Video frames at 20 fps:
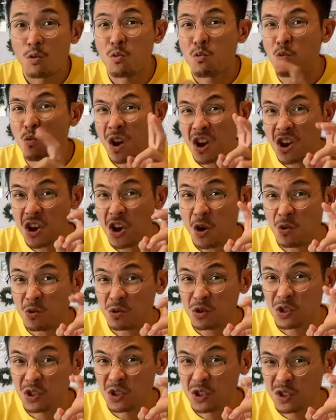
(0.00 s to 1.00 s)

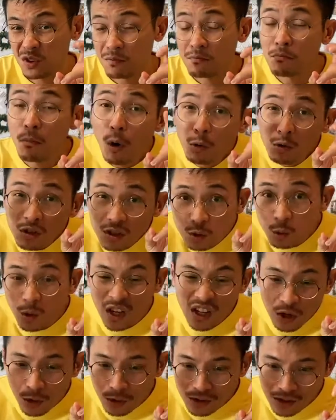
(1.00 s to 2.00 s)
most
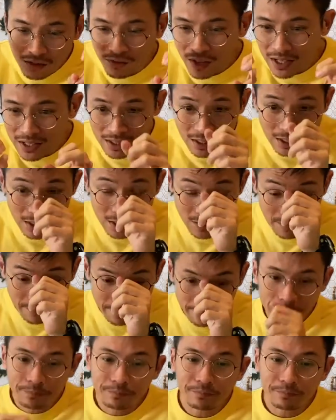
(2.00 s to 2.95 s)
Windows devices.